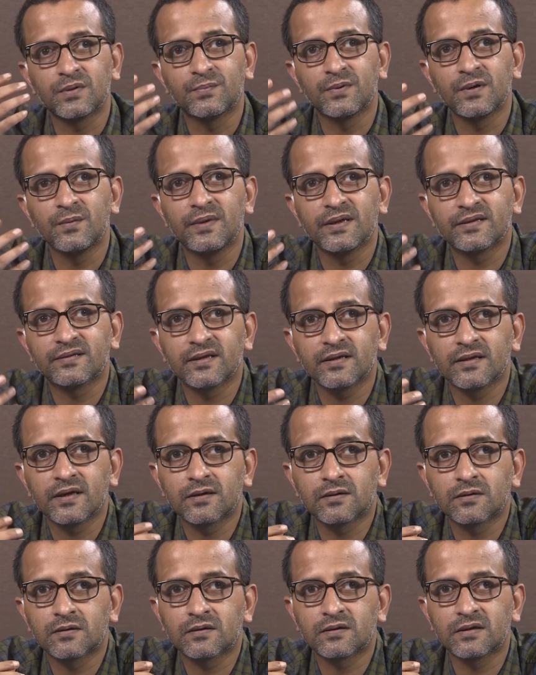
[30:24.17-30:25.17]
people may say
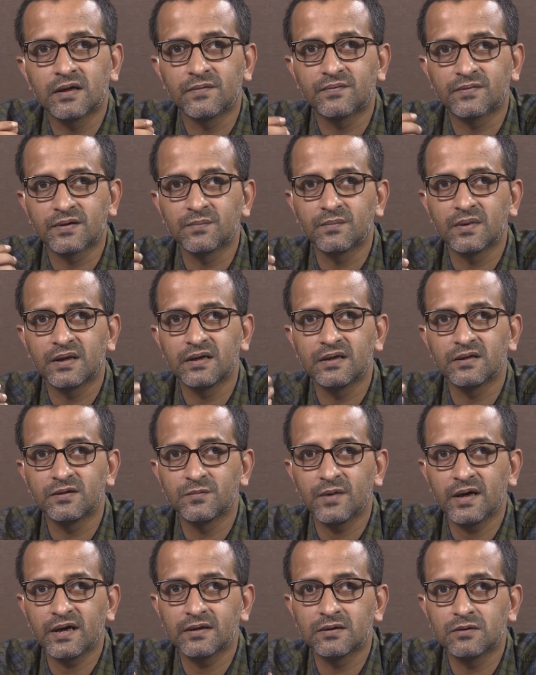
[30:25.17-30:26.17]
that if somebody
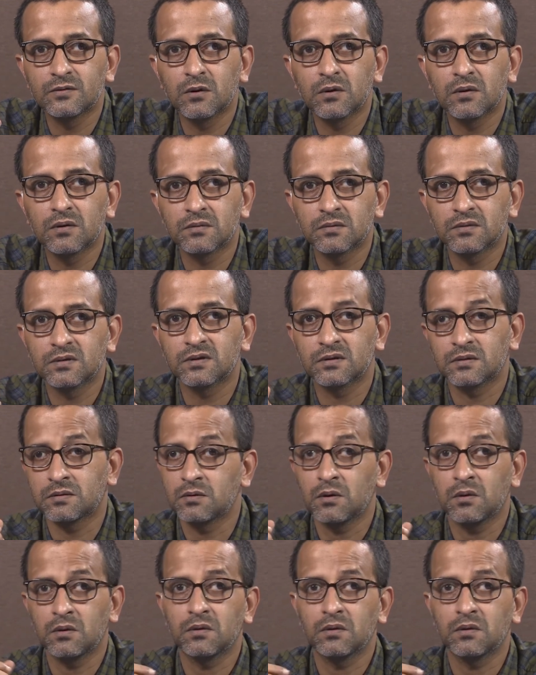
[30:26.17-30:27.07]
is mad no uh,